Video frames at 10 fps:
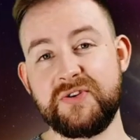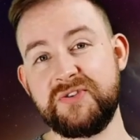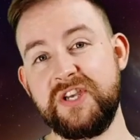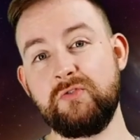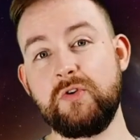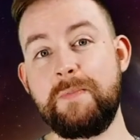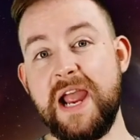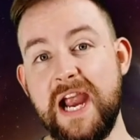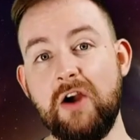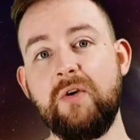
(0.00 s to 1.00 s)
are seen
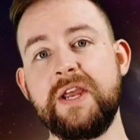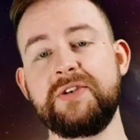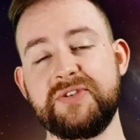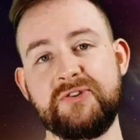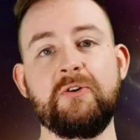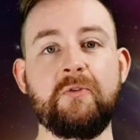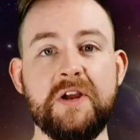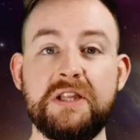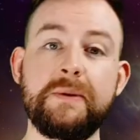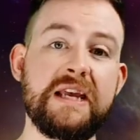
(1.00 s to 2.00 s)
repairing
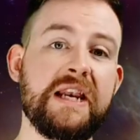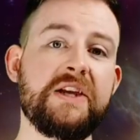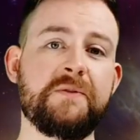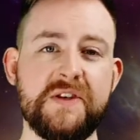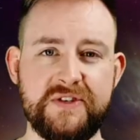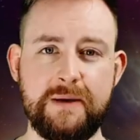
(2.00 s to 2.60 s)
Discovery at the beginning of this